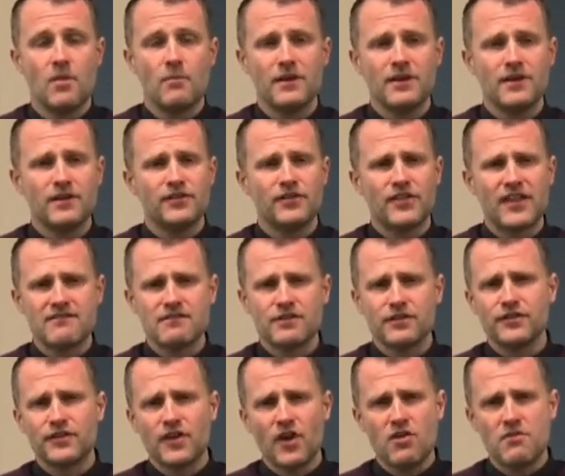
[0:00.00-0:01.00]
Because there are
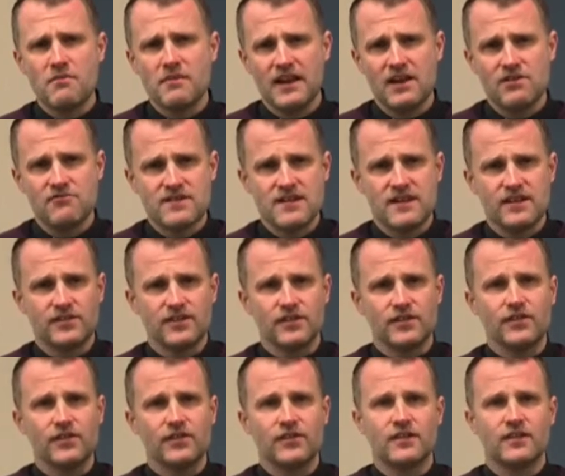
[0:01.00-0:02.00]
so many
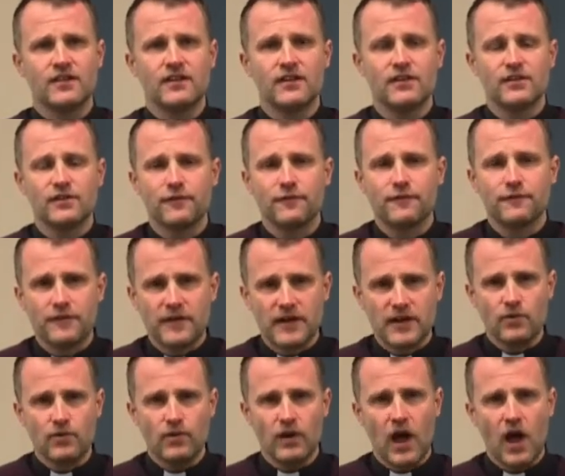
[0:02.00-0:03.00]
reasons to
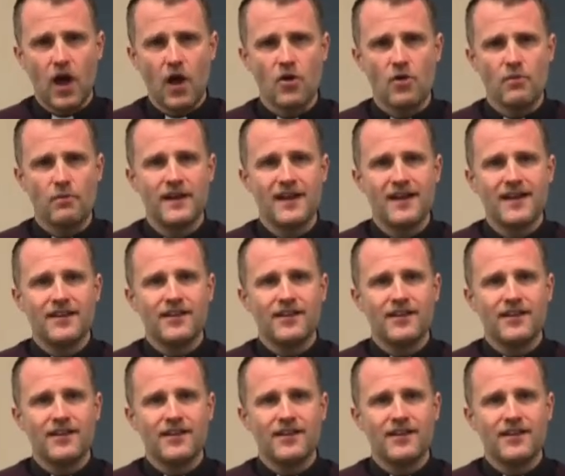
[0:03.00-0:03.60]
feel hope,